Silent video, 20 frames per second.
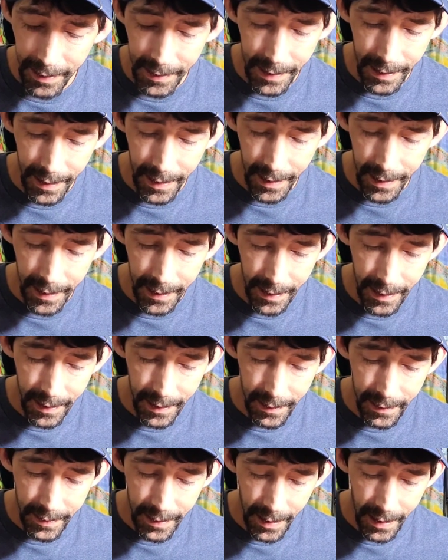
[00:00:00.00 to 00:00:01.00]
said, it
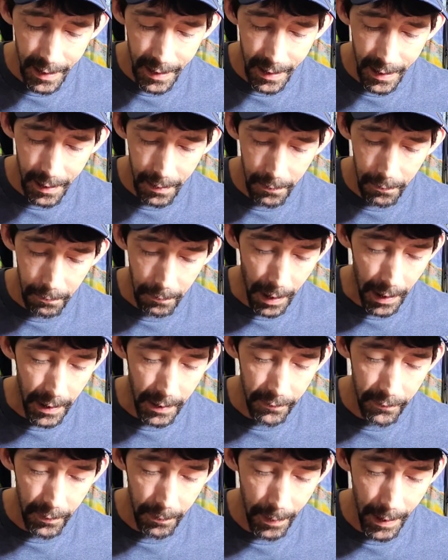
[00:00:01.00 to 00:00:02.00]
is
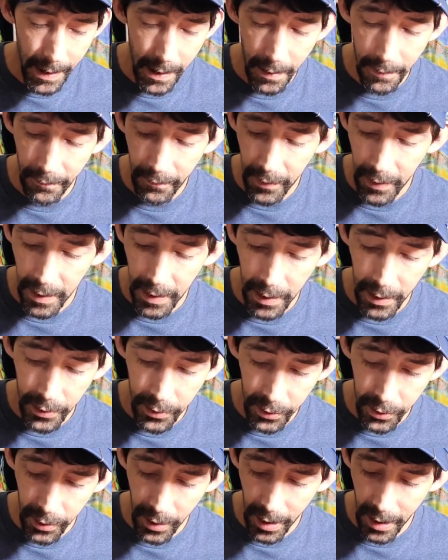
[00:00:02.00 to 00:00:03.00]
made for
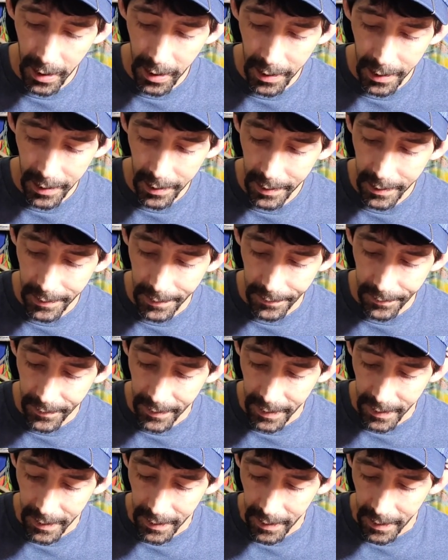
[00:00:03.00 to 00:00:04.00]
panfish,
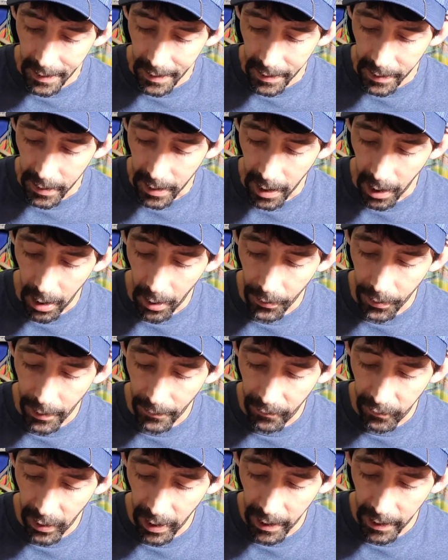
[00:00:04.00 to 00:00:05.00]
called the
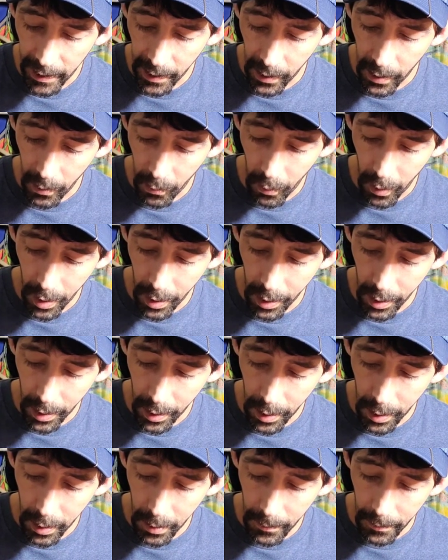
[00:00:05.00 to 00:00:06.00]
flicker
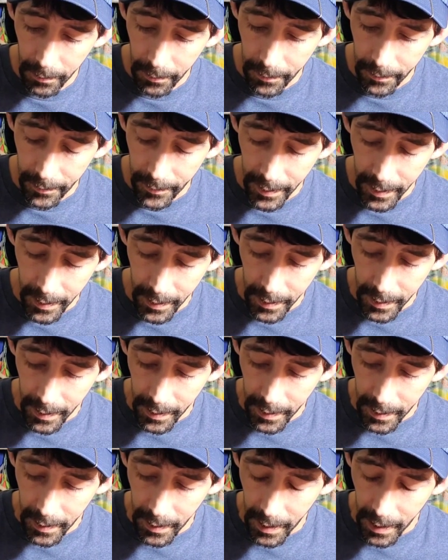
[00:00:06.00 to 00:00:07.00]
worm.
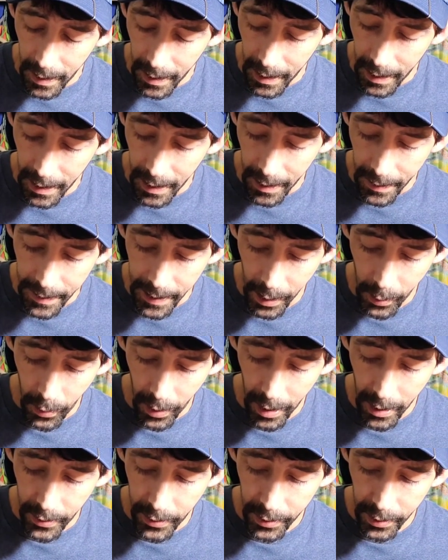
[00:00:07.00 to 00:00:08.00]
2
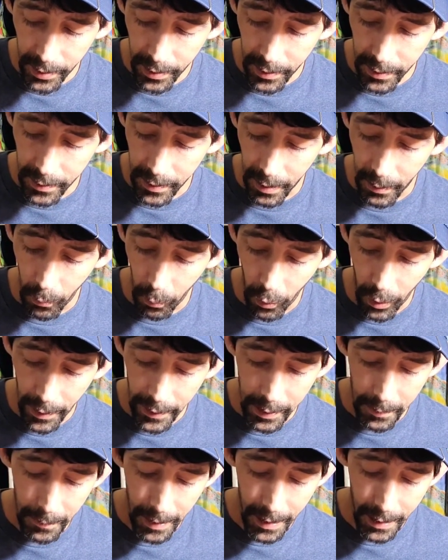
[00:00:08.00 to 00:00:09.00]
inches and
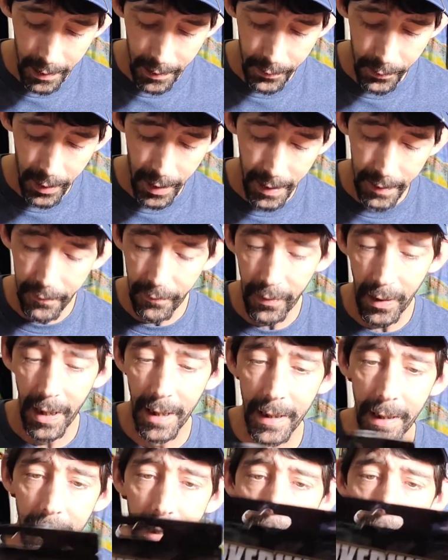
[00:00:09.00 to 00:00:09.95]
watermelon red flake,